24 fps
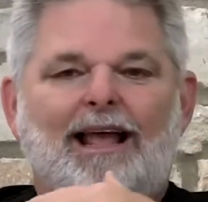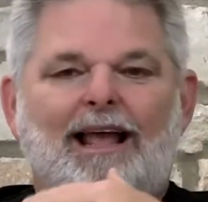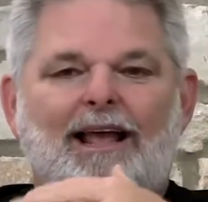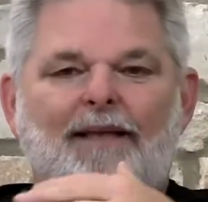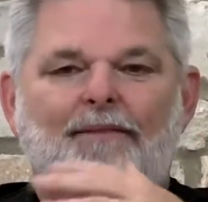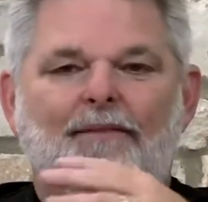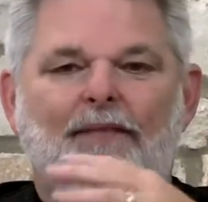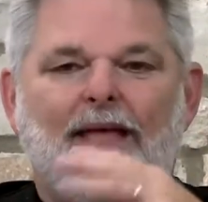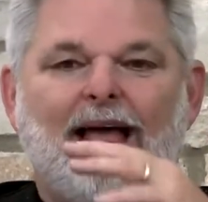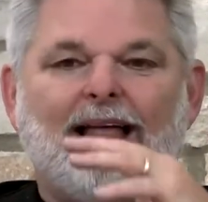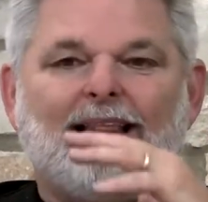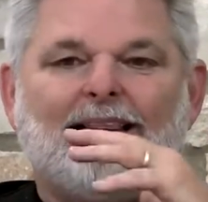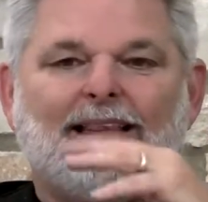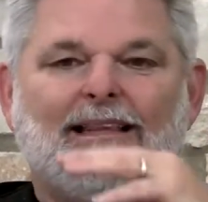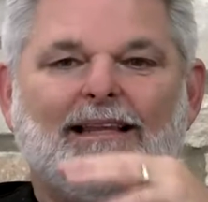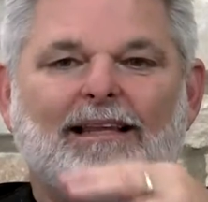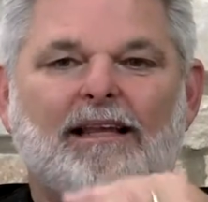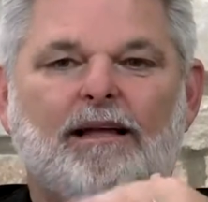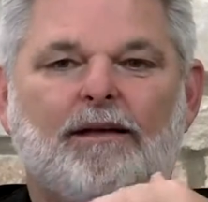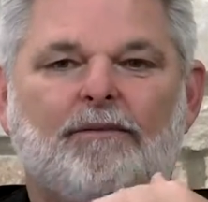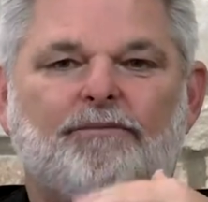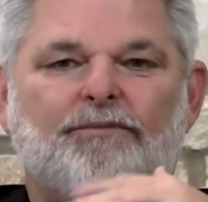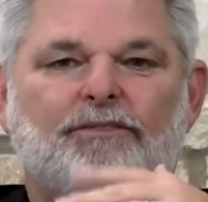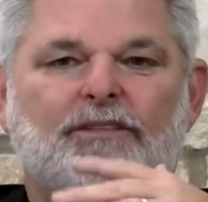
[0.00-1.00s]
And that
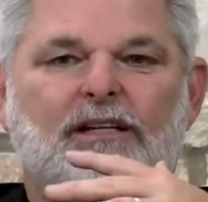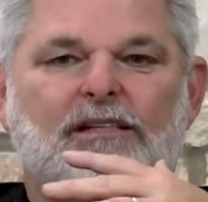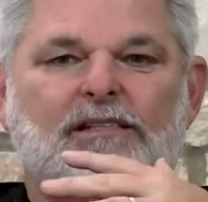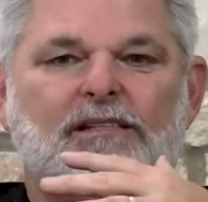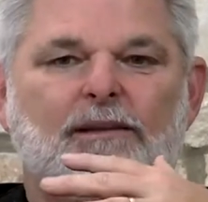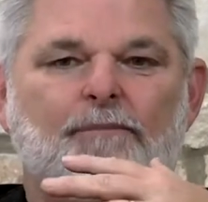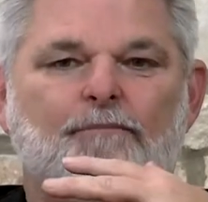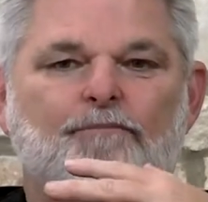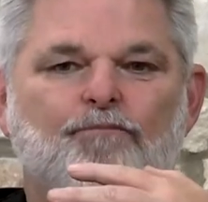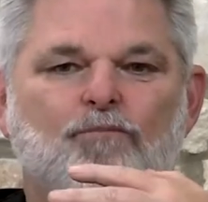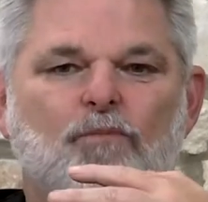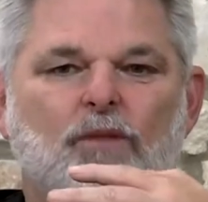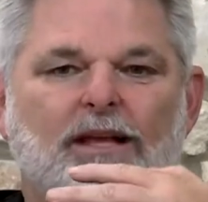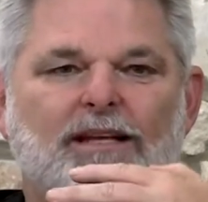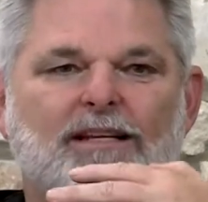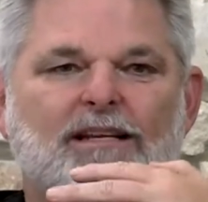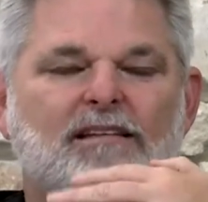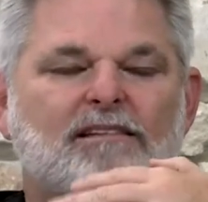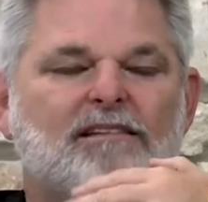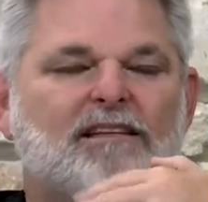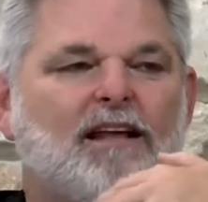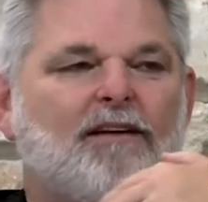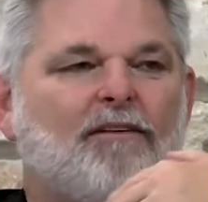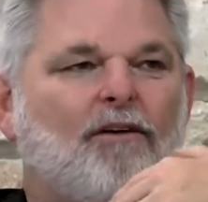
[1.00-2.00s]
lymph doesn't
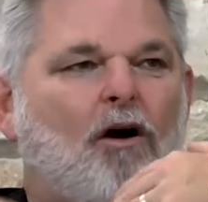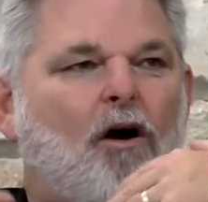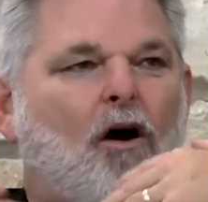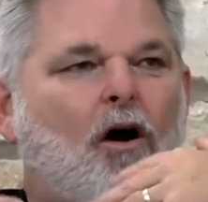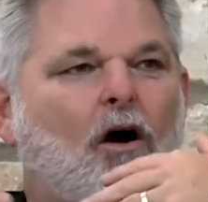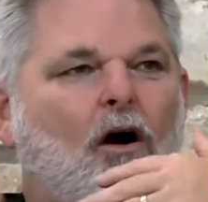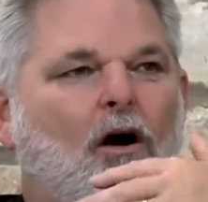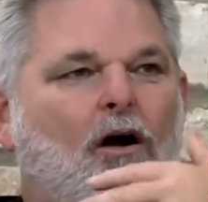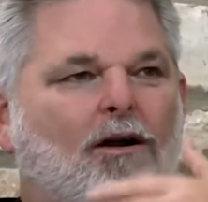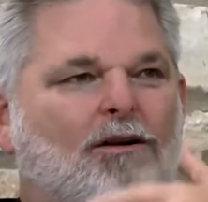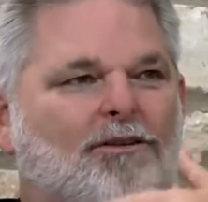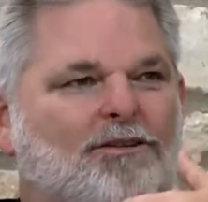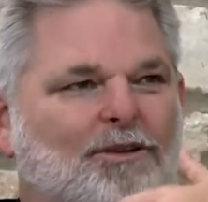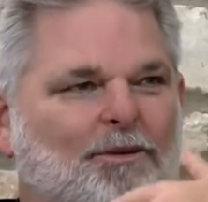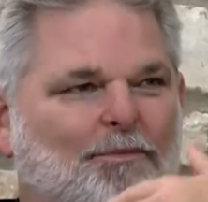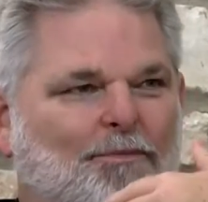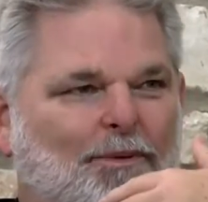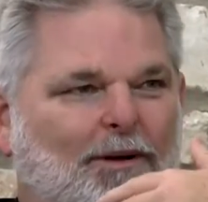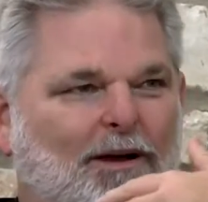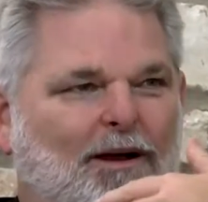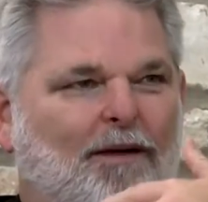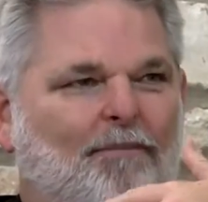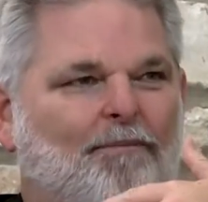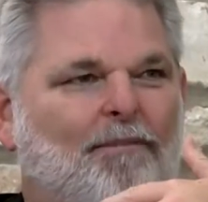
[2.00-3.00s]
have a heart to
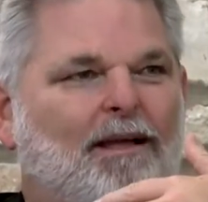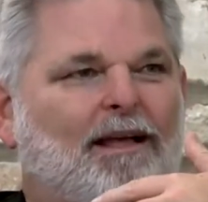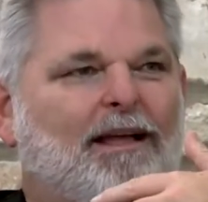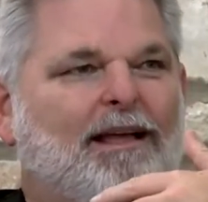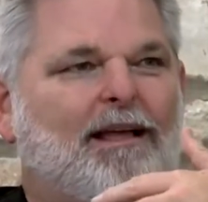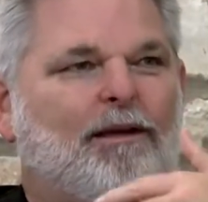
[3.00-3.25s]
pump.